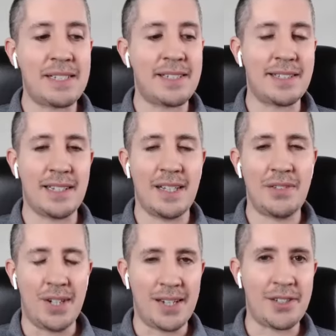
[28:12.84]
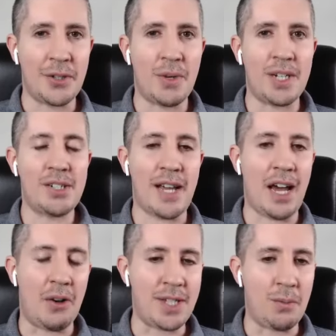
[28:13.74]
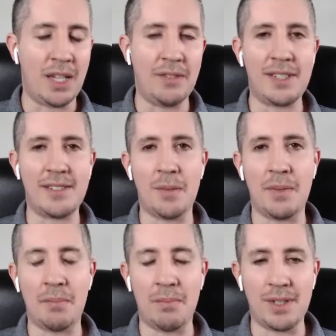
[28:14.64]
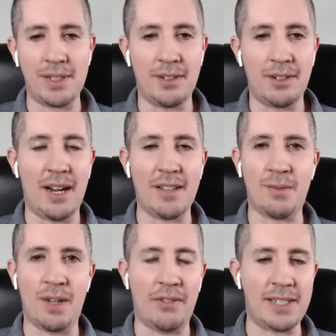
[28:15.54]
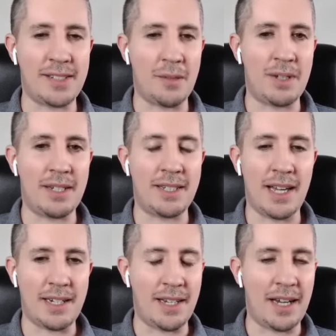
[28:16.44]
sense. I love that you're asking a question, how is it relevant to someone in Brazil, or how is it relevant to someone in Kenya?